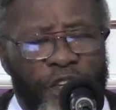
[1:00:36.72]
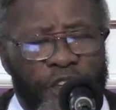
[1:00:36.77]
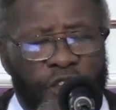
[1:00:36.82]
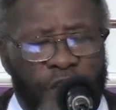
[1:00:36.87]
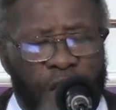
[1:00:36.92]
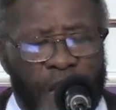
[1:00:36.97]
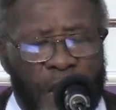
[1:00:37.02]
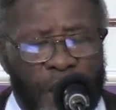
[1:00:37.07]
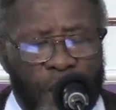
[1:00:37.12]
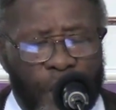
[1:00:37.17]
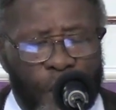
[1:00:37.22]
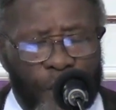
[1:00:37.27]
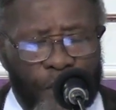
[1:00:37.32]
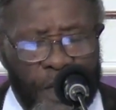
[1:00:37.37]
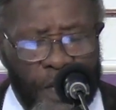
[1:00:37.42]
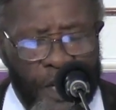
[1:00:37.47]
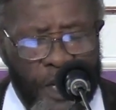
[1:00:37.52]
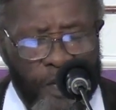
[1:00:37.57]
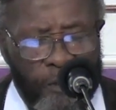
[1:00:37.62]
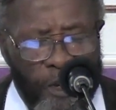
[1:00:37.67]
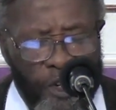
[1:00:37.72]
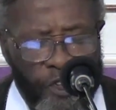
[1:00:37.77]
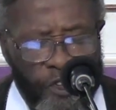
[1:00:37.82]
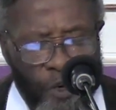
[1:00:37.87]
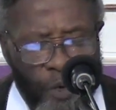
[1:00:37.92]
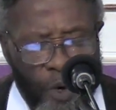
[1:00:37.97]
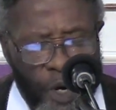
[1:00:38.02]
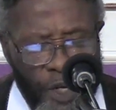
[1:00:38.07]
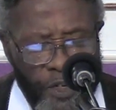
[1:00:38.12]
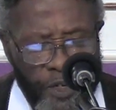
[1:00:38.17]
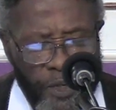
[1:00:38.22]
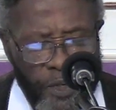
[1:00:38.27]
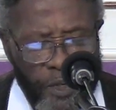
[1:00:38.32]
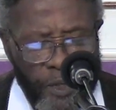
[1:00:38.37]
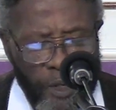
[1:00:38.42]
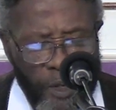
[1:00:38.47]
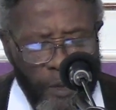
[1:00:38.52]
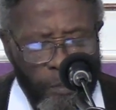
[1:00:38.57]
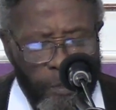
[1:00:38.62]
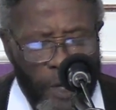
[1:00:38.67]
for this day and all that is meant to
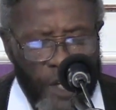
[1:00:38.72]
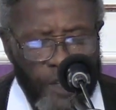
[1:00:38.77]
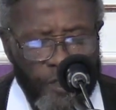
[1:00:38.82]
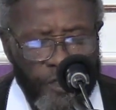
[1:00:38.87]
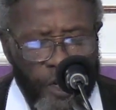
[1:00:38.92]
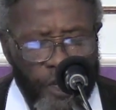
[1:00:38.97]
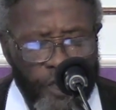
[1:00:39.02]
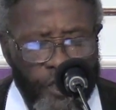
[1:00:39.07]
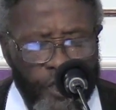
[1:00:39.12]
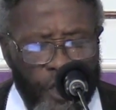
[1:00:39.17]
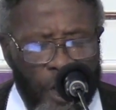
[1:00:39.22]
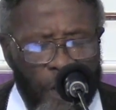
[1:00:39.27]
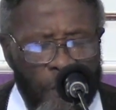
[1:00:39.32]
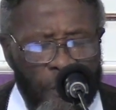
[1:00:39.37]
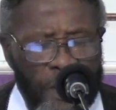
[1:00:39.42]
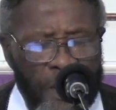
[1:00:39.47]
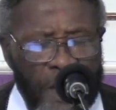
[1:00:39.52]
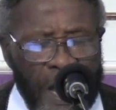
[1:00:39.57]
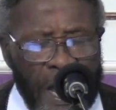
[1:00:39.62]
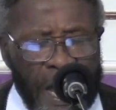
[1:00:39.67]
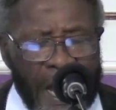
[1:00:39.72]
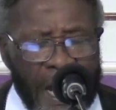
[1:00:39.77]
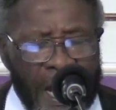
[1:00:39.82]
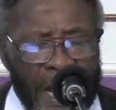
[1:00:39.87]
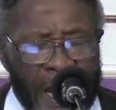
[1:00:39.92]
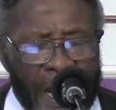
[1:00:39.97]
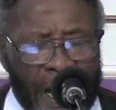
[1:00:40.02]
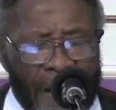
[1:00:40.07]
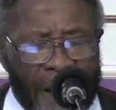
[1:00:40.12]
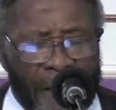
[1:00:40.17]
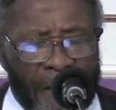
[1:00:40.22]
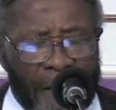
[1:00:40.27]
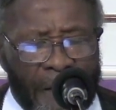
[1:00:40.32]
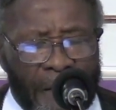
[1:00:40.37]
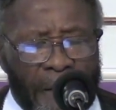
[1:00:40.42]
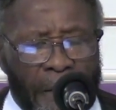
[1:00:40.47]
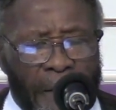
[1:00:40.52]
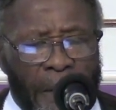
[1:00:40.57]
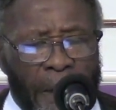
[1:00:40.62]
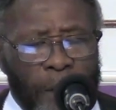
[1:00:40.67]
us. Bless this sermon.
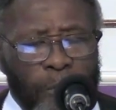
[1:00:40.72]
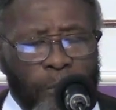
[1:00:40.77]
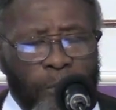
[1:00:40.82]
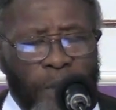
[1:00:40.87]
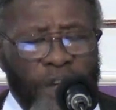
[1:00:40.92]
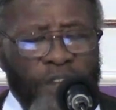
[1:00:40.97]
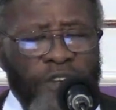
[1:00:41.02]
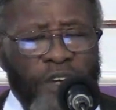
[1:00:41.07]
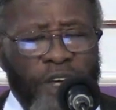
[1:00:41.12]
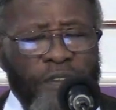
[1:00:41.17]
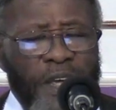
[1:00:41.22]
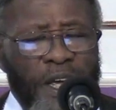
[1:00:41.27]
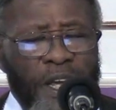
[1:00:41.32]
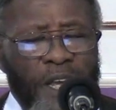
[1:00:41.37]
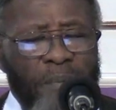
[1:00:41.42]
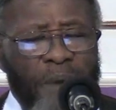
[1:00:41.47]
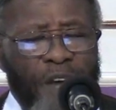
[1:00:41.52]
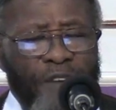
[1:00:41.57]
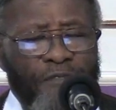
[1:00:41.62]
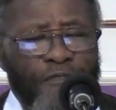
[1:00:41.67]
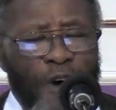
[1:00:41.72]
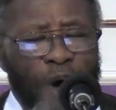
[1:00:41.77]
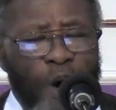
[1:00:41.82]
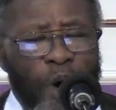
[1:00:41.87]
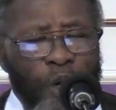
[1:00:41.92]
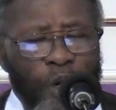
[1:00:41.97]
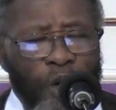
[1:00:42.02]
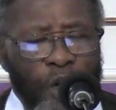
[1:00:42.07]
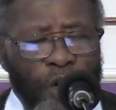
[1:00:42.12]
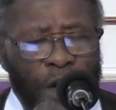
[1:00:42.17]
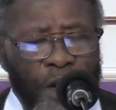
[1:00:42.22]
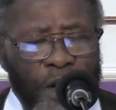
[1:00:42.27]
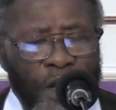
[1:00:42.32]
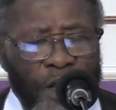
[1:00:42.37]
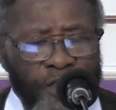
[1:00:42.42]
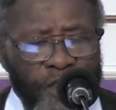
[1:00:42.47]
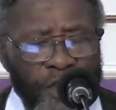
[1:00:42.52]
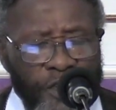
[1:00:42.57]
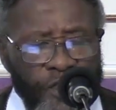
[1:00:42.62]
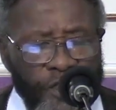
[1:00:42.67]
Bless it that it might fall on
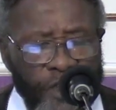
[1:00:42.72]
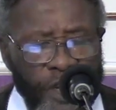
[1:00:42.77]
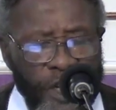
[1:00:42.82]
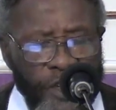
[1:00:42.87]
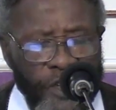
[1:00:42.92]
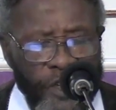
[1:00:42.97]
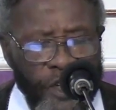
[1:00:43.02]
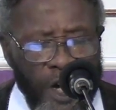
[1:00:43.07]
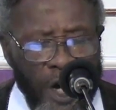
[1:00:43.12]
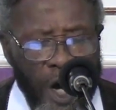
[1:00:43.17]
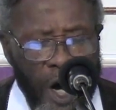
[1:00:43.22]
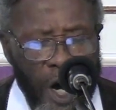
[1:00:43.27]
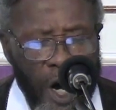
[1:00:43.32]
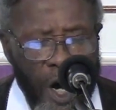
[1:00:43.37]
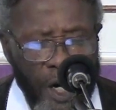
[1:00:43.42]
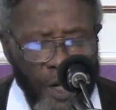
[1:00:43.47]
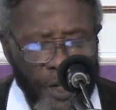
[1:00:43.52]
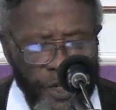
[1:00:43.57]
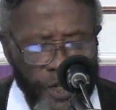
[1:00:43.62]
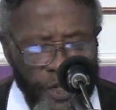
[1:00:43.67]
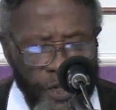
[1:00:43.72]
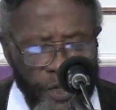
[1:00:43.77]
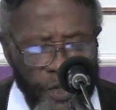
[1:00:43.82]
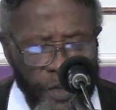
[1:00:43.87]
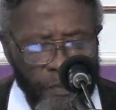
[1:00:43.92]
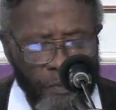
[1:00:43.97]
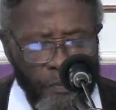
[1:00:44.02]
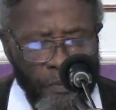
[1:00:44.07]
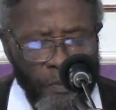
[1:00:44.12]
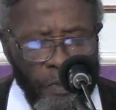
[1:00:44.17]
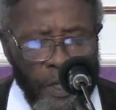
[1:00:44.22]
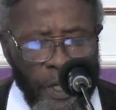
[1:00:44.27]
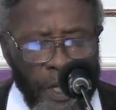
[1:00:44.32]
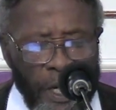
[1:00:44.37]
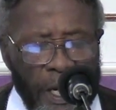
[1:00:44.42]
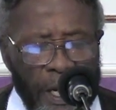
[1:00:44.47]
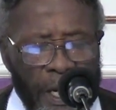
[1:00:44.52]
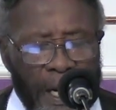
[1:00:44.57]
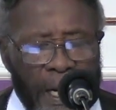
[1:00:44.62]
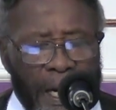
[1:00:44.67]
honest and sincere hearts.
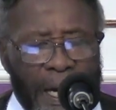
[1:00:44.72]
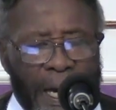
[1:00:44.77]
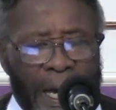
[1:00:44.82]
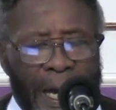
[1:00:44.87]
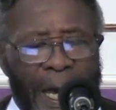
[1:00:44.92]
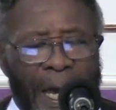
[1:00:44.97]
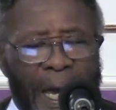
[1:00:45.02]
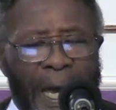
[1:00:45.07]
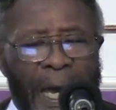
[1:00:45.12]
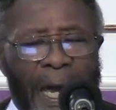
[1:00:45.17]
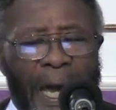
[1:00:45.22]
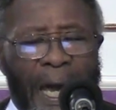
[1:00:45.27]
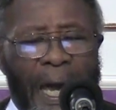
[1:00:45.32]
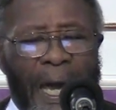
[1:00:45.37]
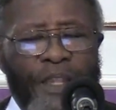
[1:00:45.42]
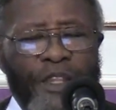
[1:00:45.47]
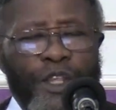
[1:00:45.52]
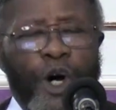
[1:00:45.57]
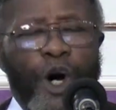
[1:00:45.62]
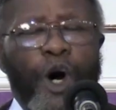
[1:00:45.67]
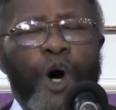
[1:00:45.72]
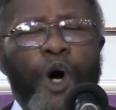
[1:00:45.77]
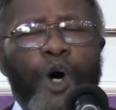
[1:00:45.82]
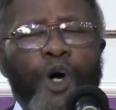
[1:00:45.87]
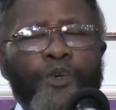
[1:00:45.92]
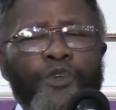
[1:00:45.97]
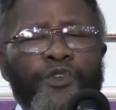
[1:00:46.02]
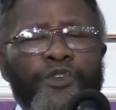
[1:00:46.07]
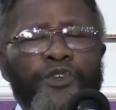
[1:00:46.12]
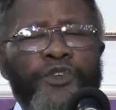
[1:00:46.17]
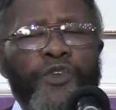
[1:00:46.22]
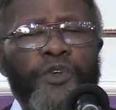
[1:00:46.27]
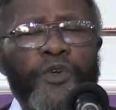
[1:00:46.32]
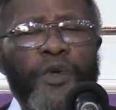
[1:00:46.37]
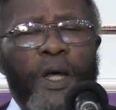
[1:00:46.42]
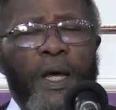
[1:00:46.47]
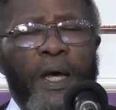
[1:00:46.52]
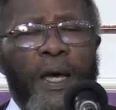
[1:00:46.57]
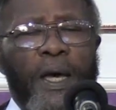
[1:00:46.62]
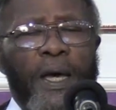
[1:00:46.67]
And
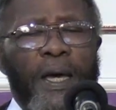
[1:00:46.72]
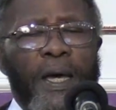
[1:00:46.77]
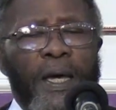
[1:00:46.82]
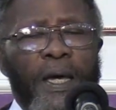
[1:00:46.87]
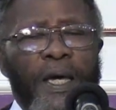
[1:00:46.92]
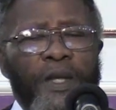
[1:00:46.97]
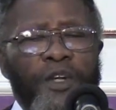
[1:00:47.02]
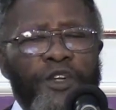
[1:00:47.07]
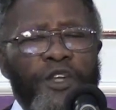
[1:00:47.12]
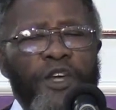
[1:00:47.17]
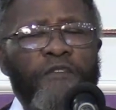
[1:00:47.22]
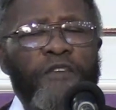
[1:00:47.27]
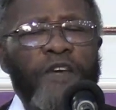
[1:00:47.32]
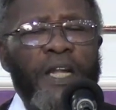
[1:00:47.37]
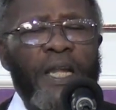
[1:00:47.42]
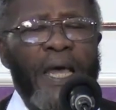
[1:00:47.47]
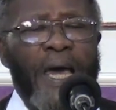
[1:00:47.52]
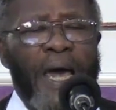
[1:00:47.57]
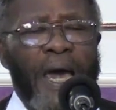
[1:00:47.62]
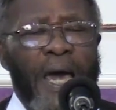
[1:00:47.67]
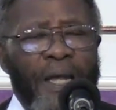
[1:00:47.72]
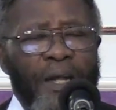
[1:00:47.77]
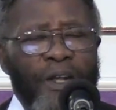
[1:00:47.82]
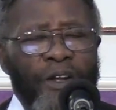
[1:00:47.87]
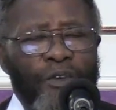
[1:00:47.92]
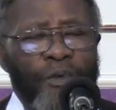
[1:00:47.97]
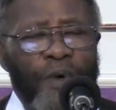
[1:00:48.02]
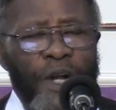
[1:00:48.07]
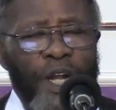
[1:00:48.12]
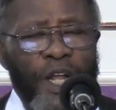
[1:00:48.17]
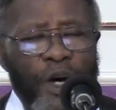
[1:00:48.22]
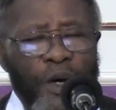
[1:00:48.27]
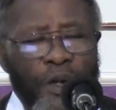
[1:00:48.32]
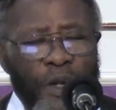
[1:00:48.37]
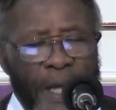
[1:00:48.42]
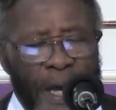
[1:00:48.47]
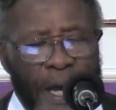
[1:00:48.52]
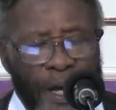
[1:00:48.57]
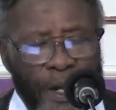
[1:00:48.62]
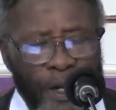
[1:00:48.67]
those in TV land and
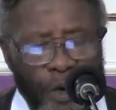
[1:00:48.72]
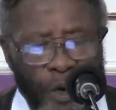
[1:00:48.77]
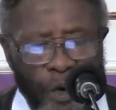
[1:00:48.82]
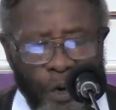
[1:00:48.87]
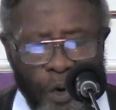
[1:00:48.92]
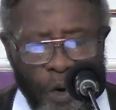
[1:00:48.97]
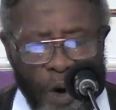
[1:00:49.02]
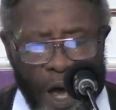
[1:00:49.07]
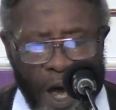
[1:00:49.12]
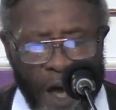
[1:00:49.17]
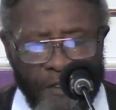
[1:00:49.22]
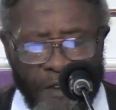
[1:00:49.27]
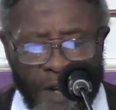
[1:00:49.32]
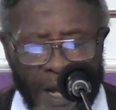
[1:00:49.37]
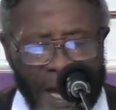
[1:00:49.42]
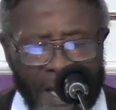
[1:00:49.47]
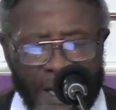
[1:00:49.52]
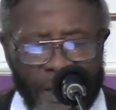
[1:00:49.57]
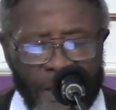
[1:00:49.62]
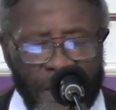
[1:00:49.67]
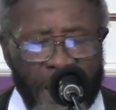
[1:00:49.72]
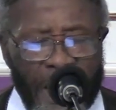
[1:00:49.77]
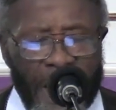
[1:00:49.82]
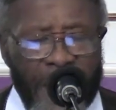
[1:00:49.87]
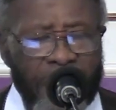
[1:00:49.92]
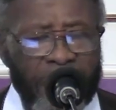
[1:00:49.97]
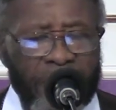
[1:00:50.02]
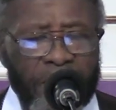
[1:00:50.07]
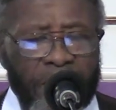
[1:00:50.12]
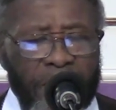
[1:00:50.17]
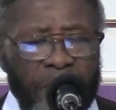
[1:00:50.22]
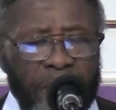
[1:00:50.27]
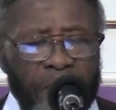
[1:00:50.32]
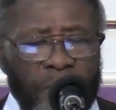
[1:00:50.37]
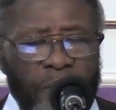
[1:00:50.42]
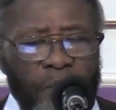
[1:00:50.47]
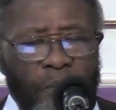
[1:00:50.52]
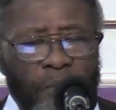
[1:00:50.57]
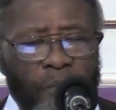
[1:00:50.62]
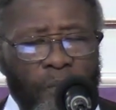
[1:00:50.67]
radio land who have not yet